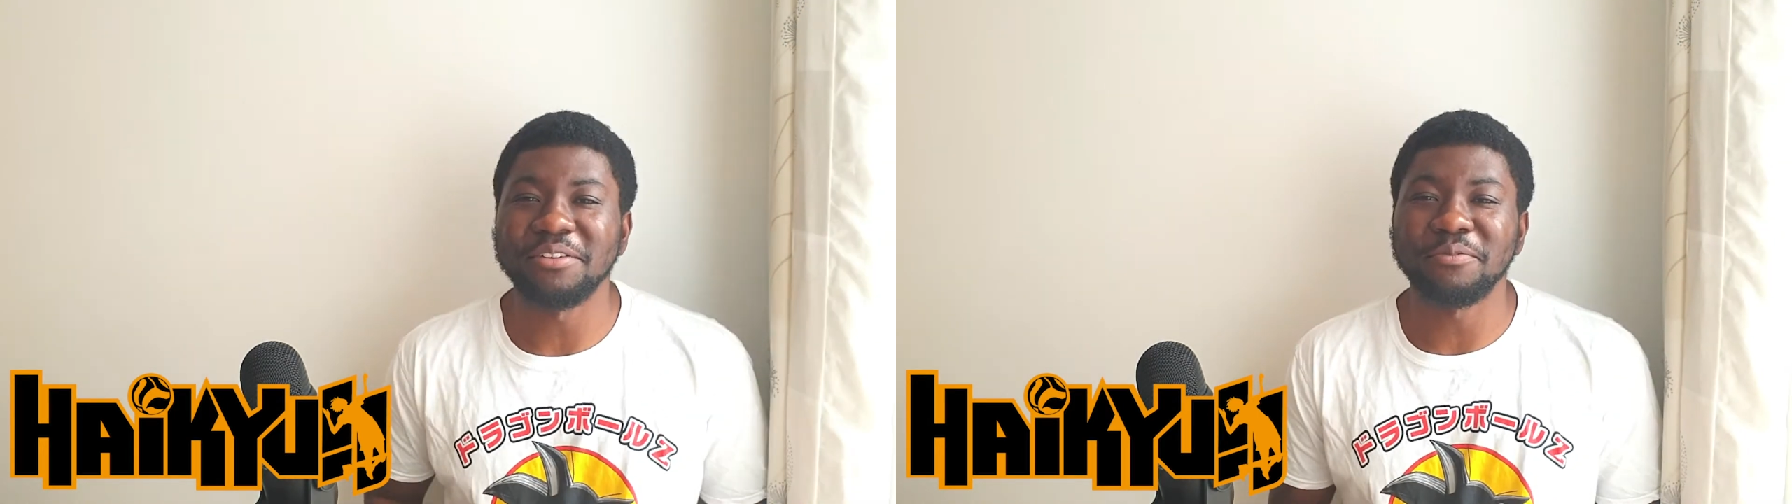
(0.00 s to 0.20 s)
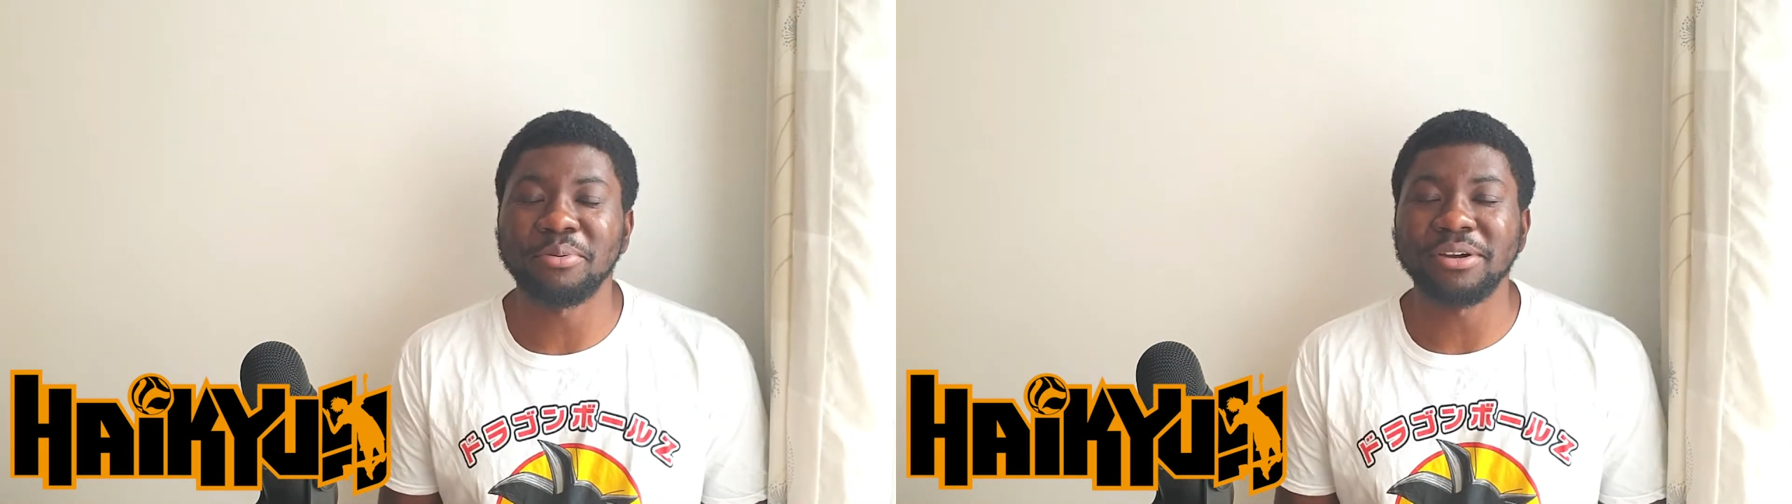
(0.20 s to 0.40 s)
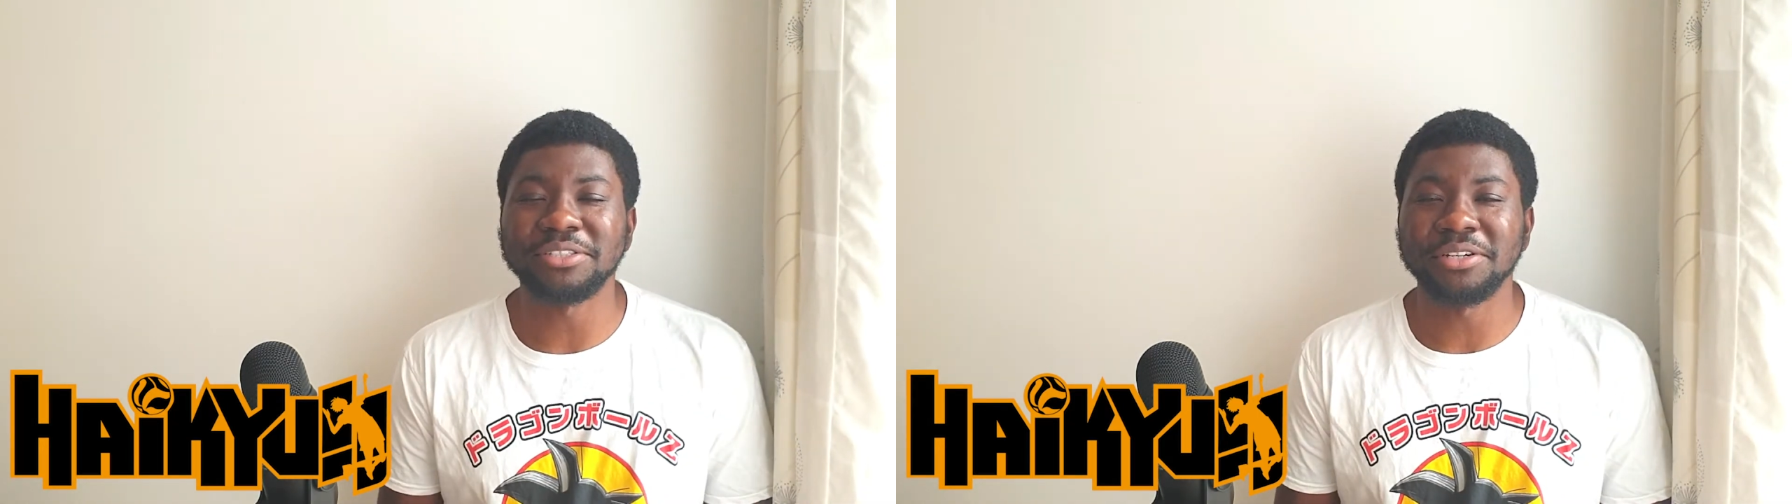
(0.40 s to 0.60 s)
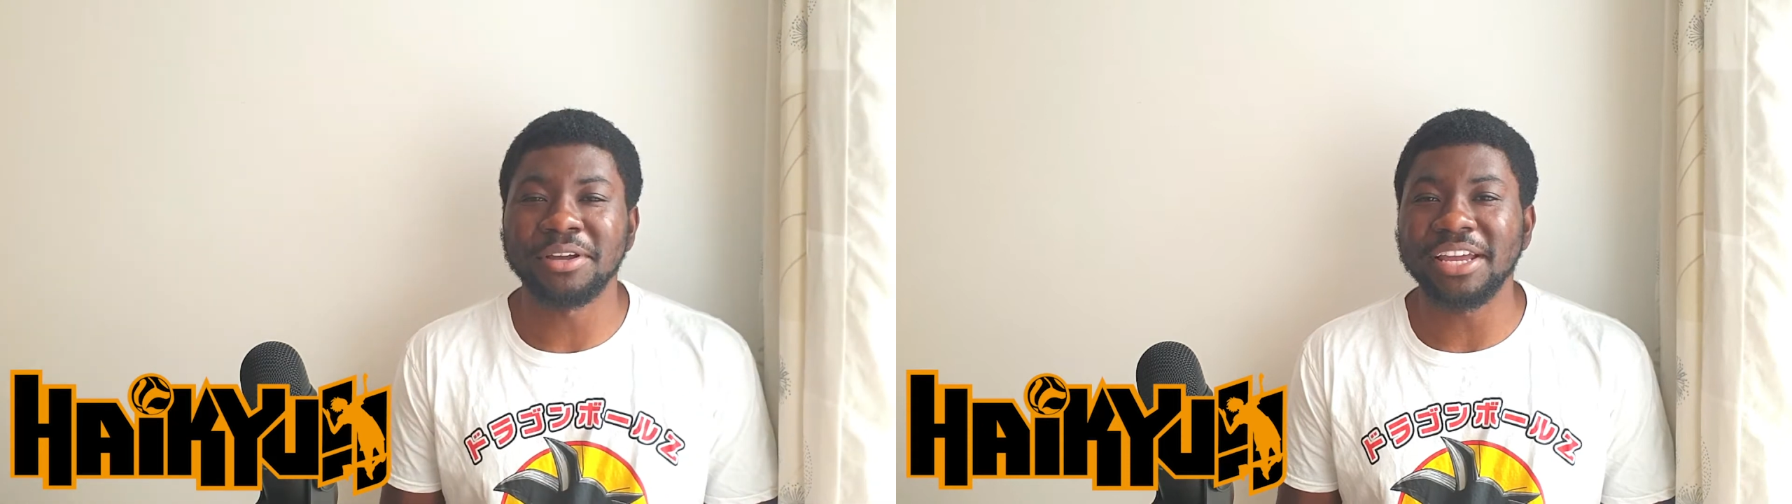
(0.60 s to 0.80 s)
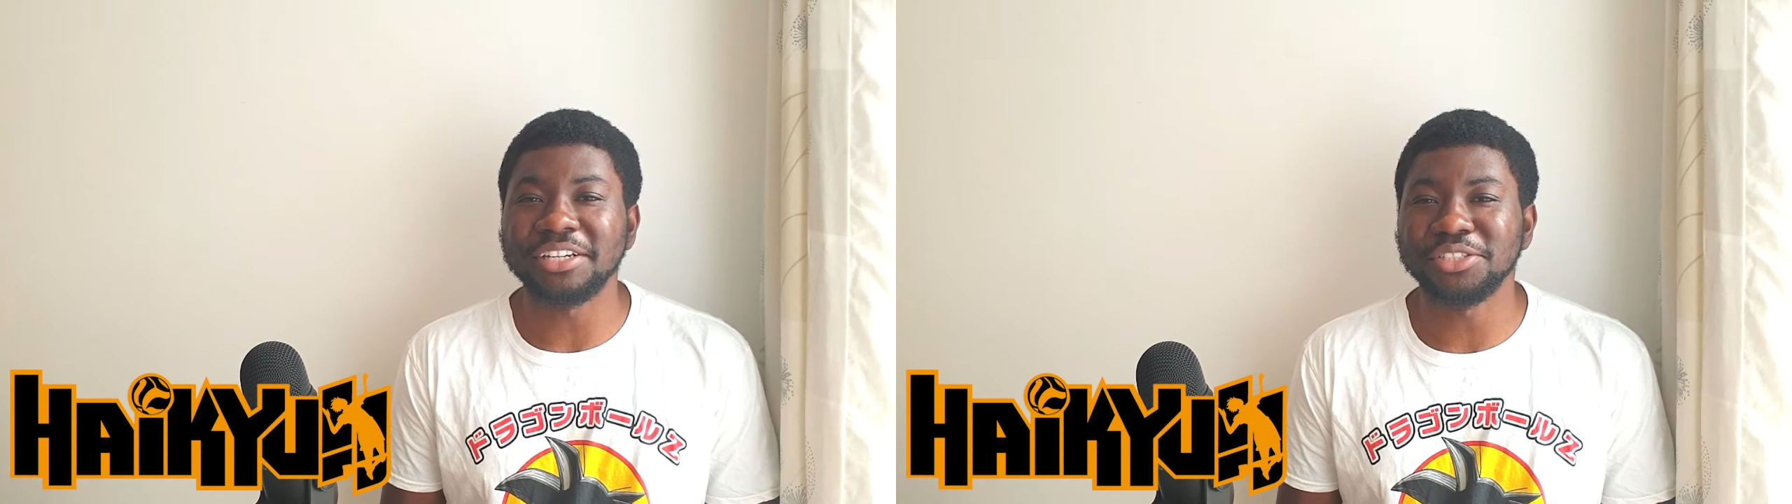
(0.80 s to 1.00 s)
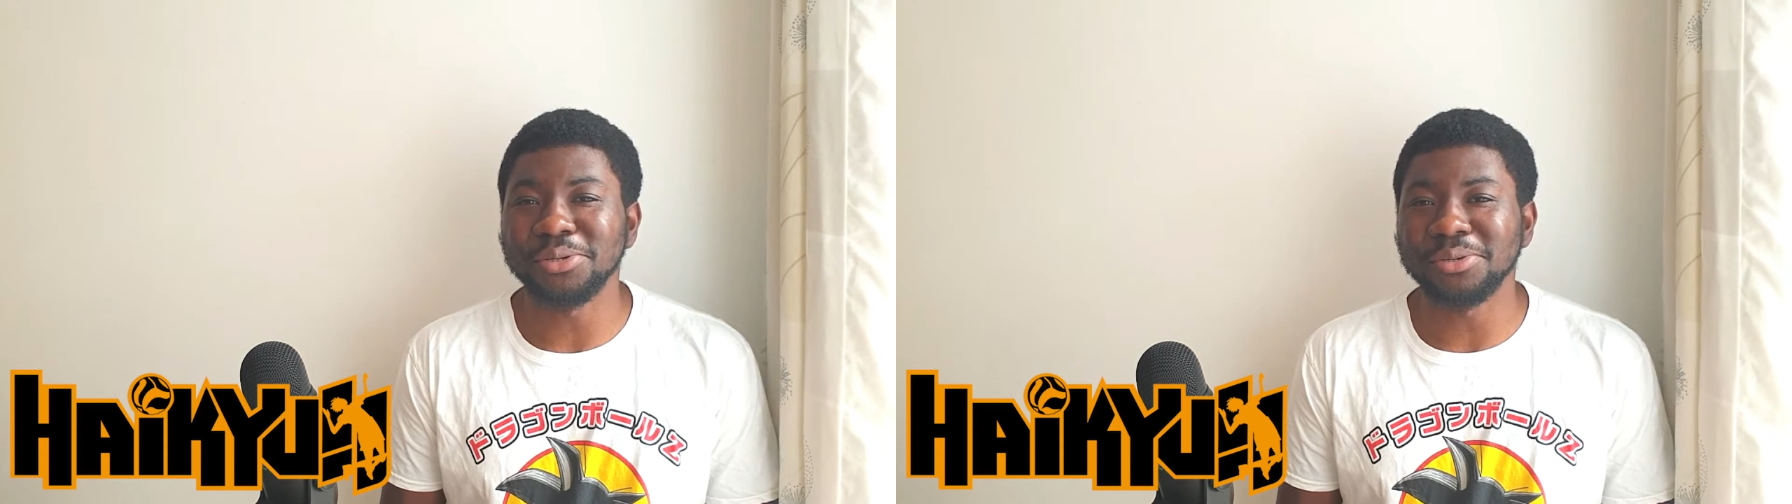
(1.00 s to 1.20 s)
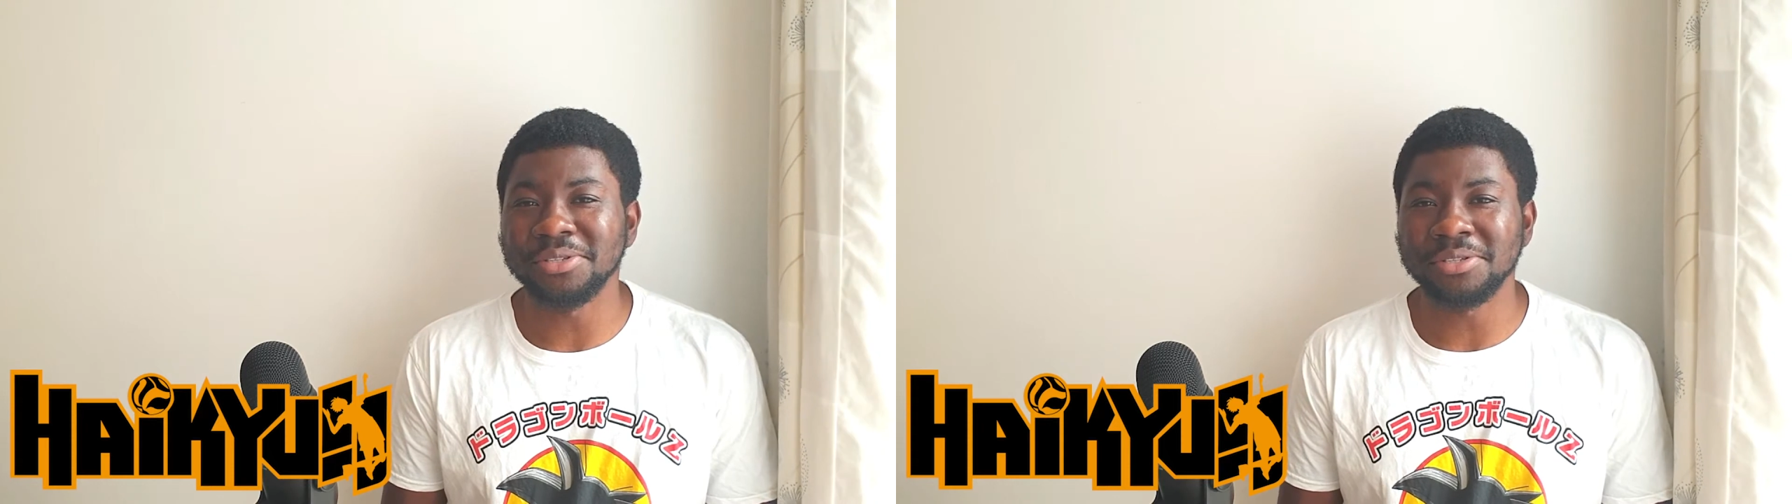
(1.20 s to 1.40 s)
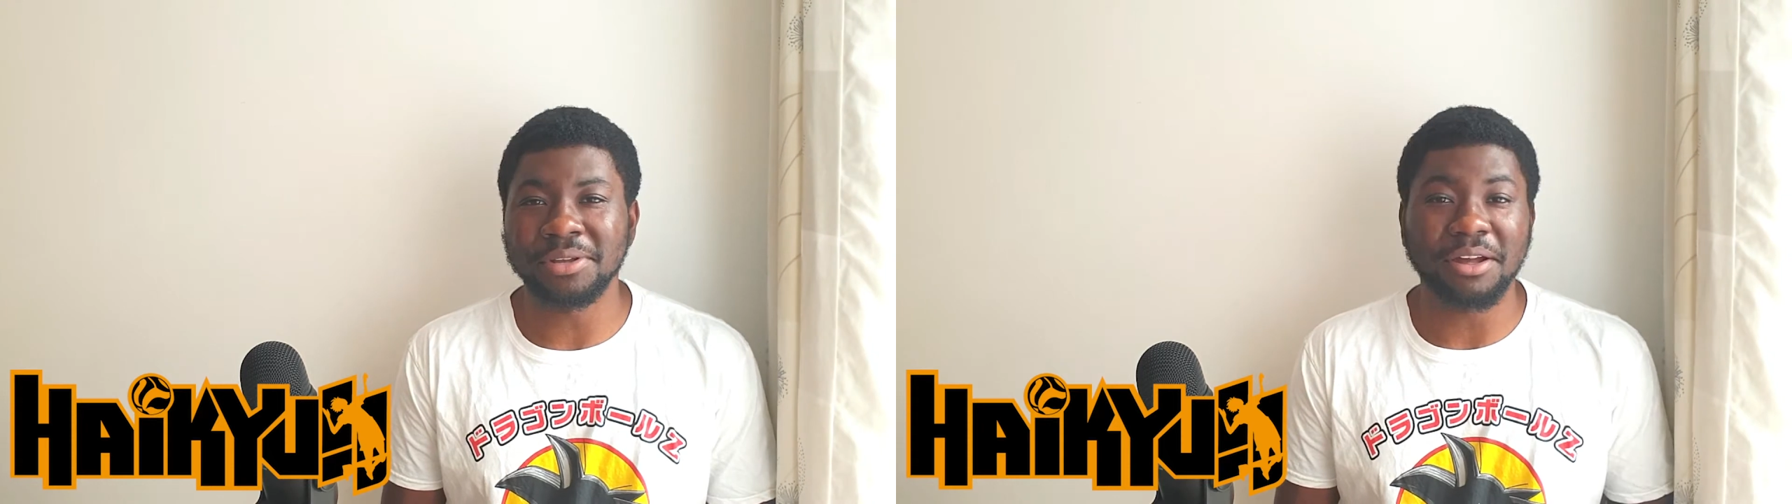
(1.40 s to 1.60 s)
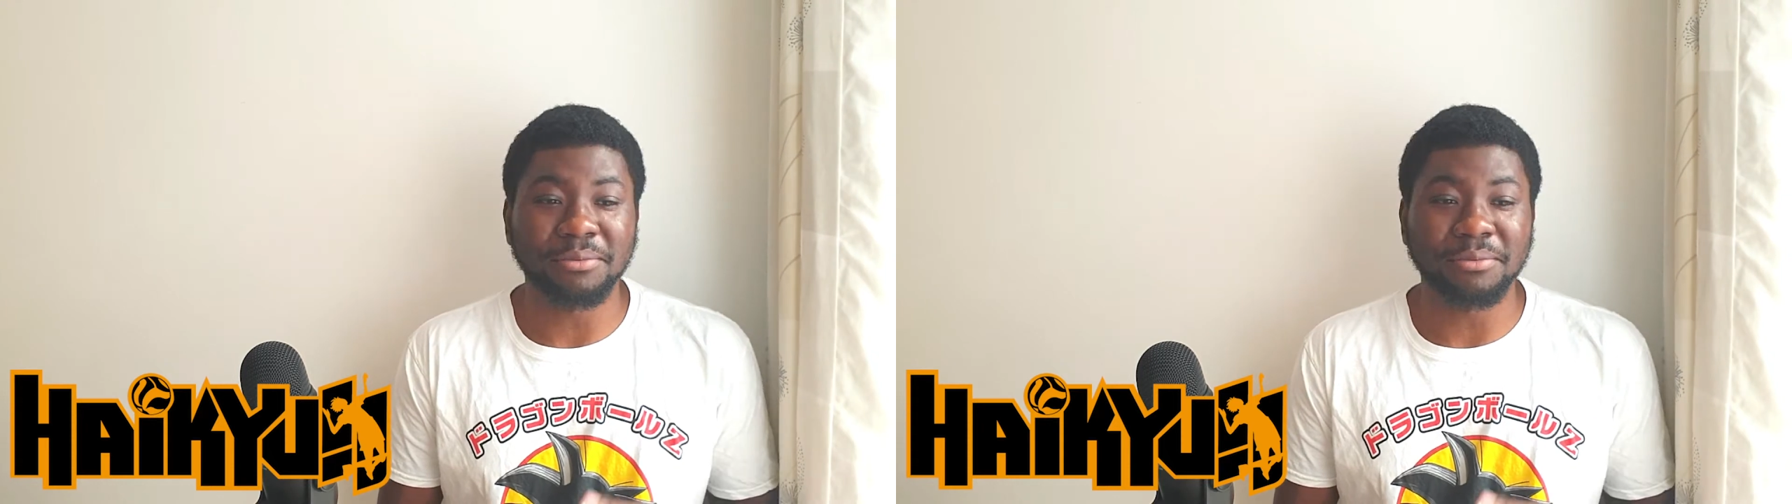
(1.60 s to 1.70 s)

of pressure issues,